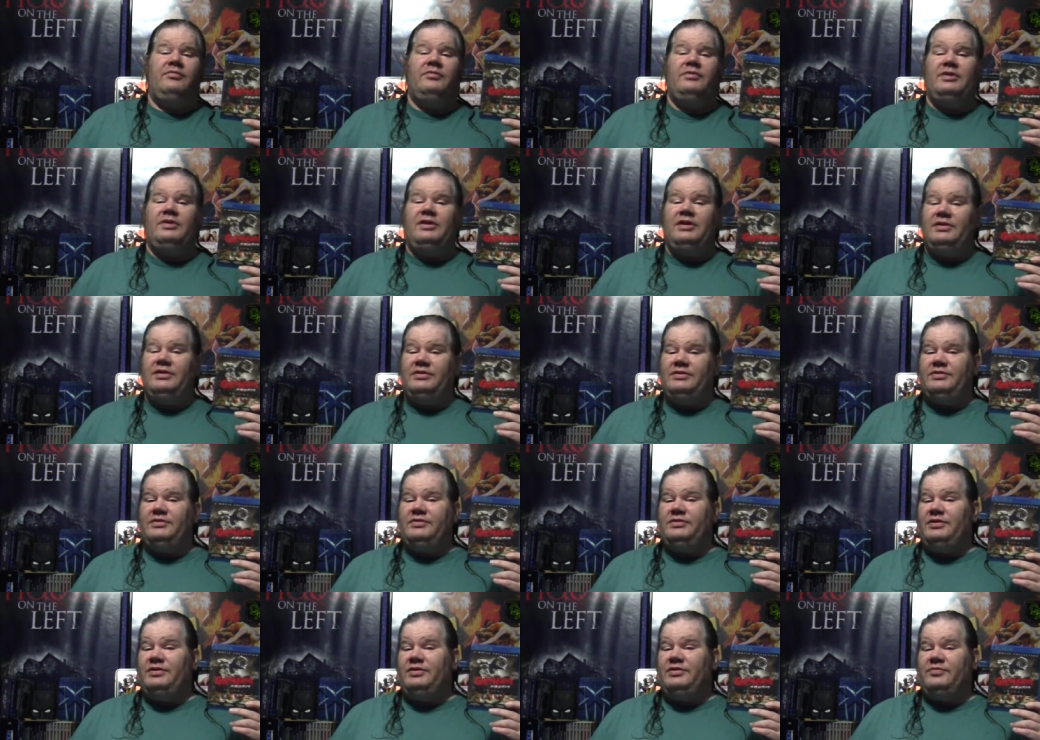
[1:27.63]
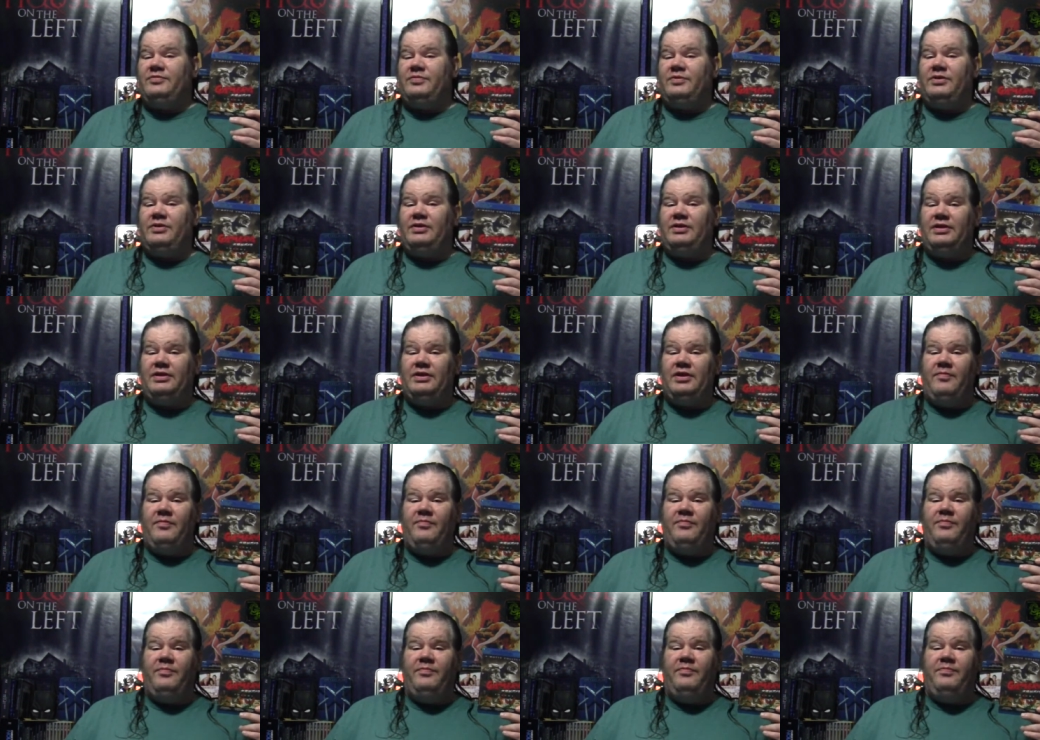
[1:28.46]
He's really
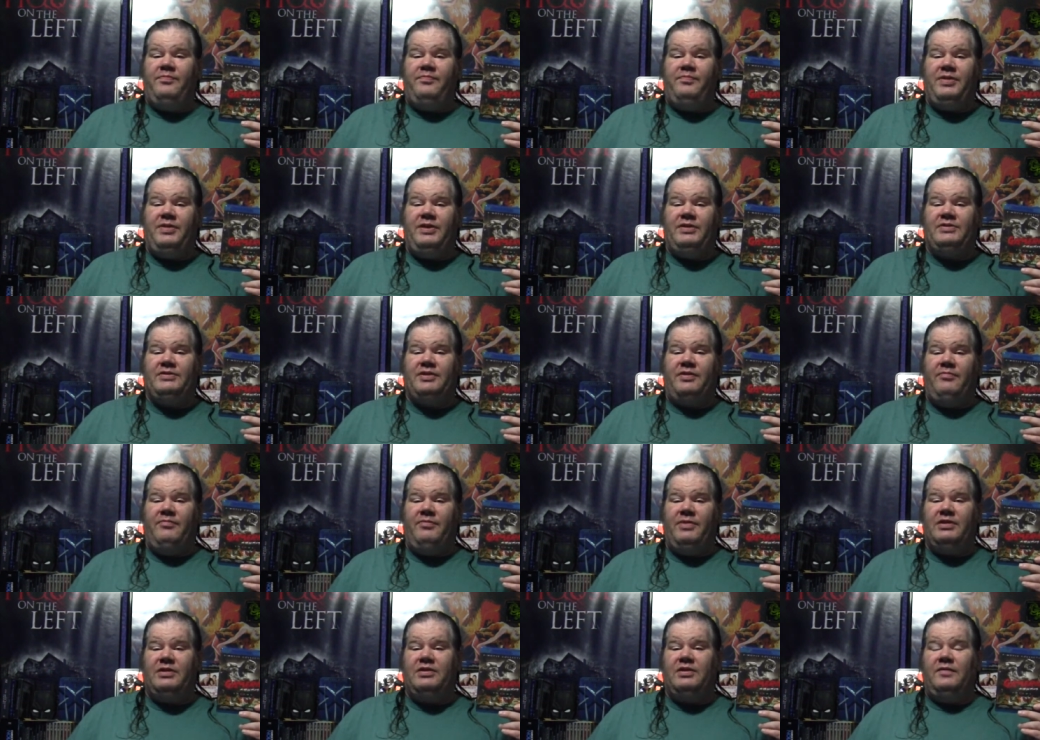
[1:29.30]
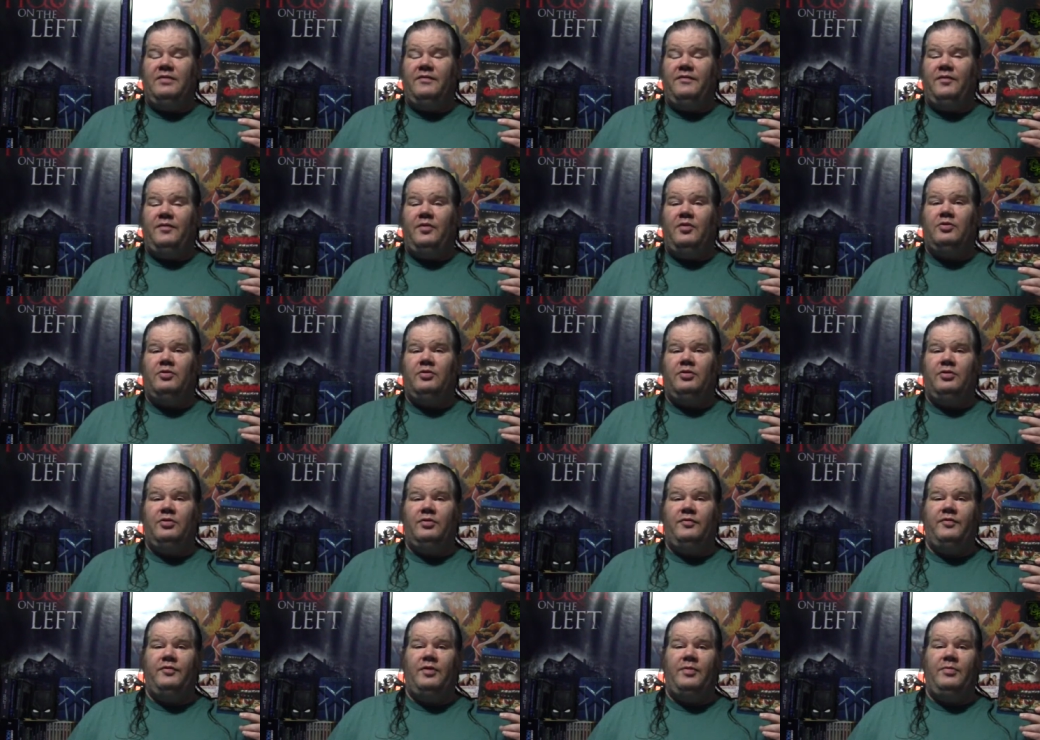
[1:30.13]
a piece of myth and
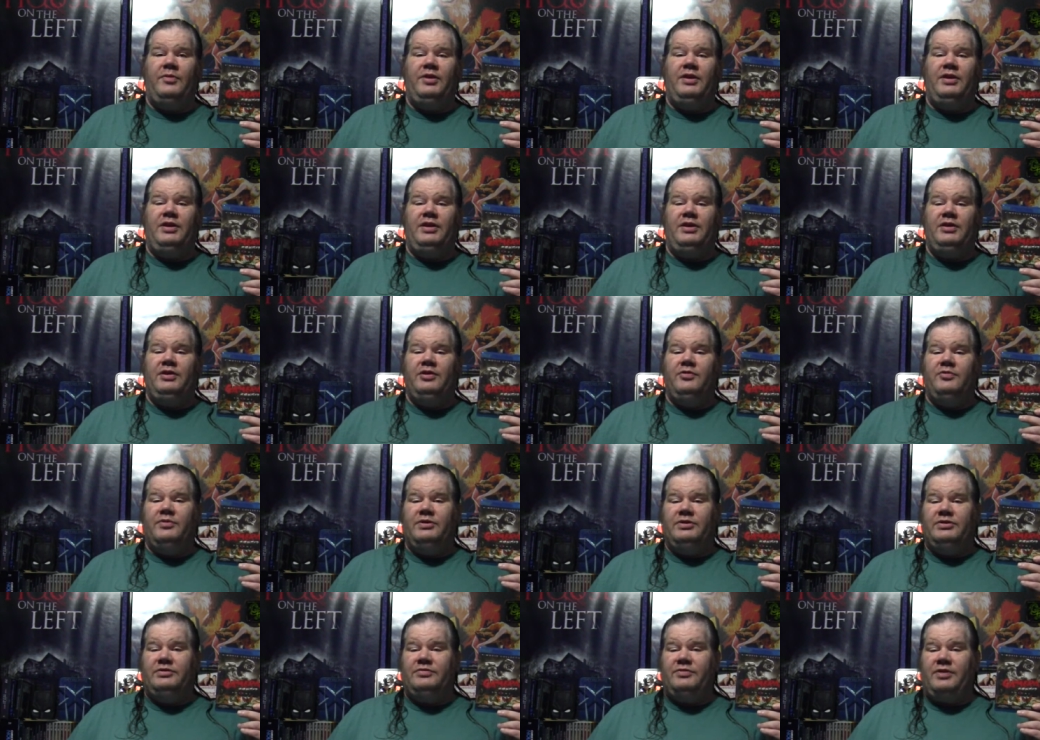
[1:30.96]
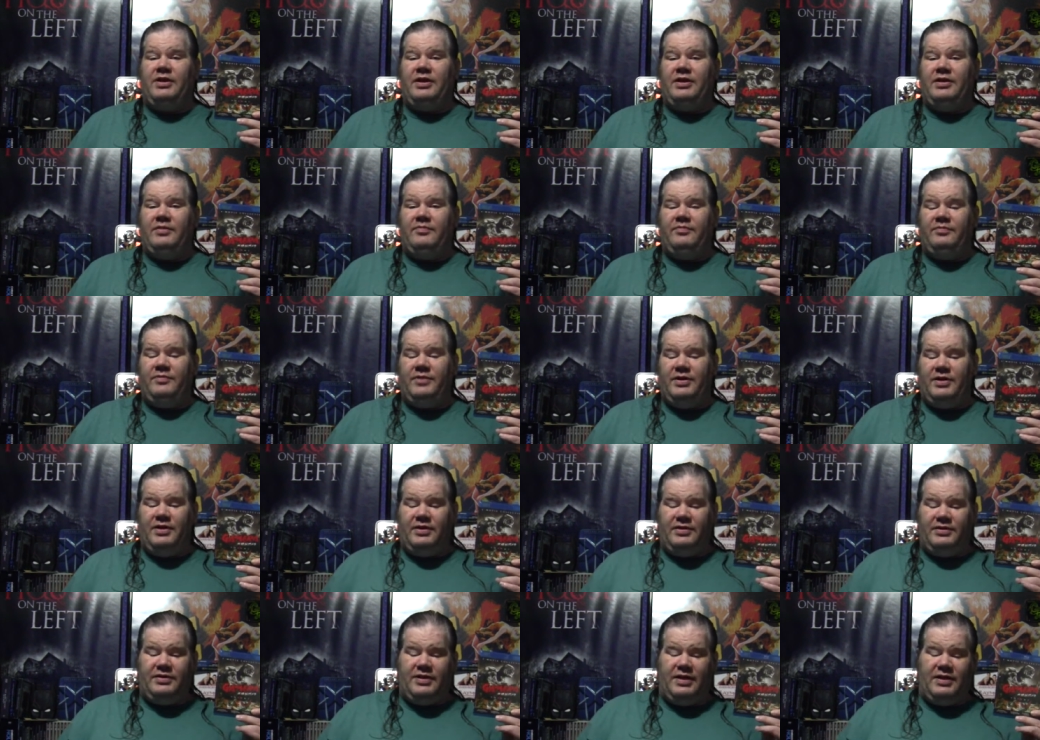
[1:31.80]
folklore from the Inuit tribe,
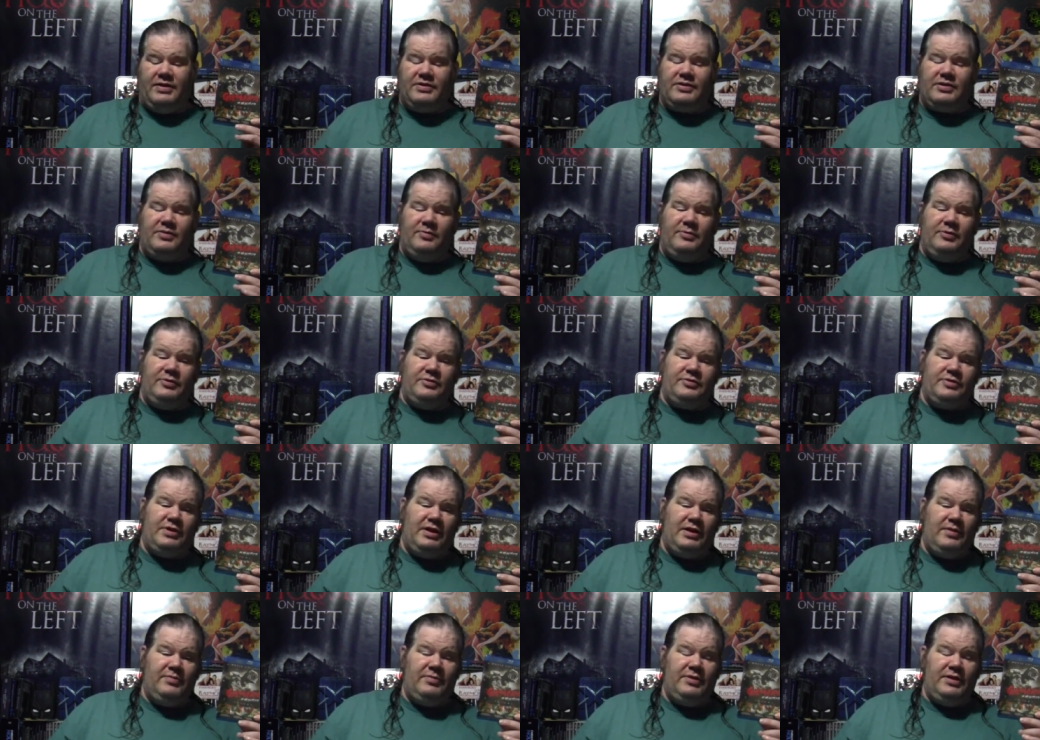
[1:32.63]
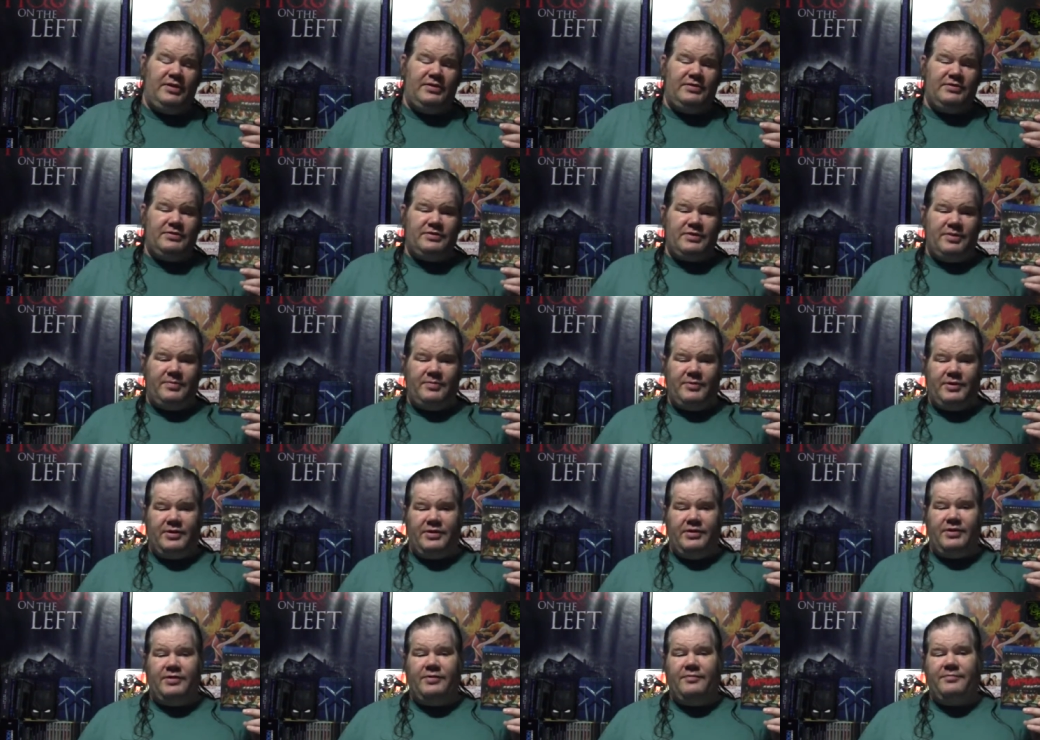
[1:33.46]
the Eskimo tribe that's up
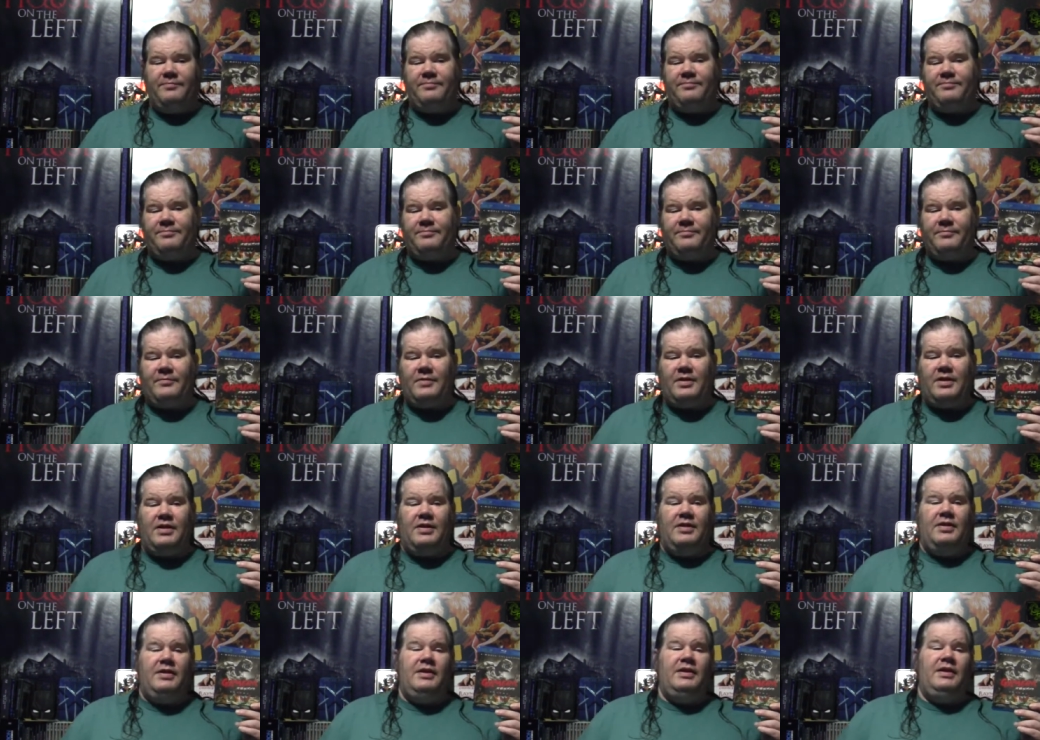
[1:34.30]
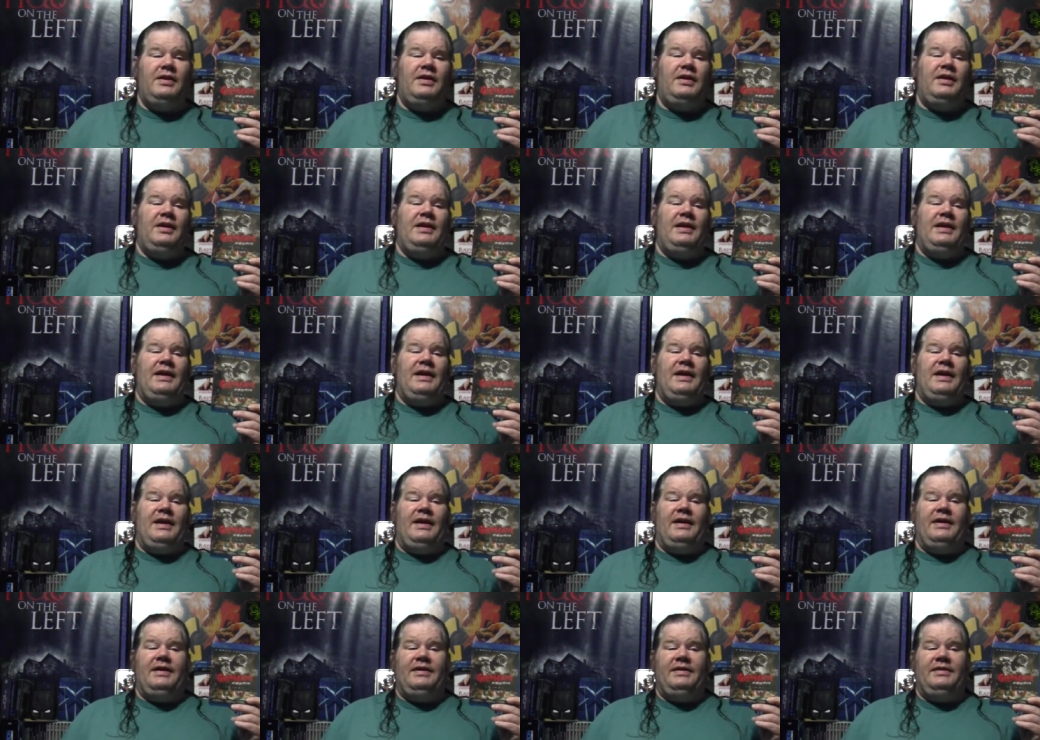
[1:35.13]
there.
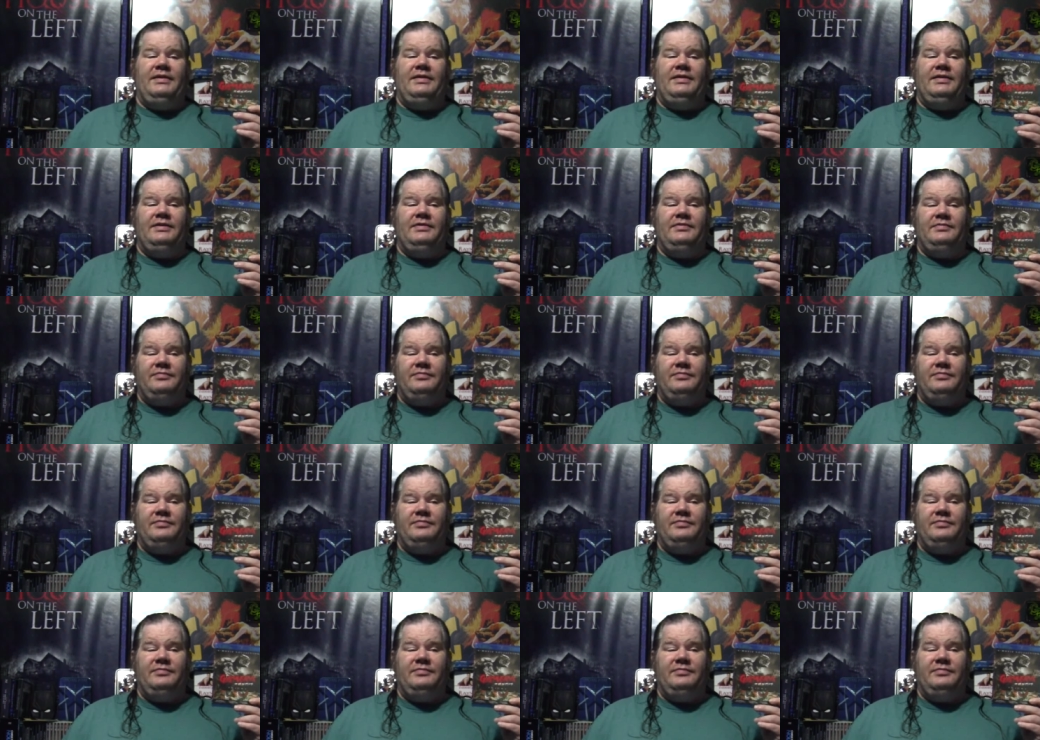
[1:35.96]
And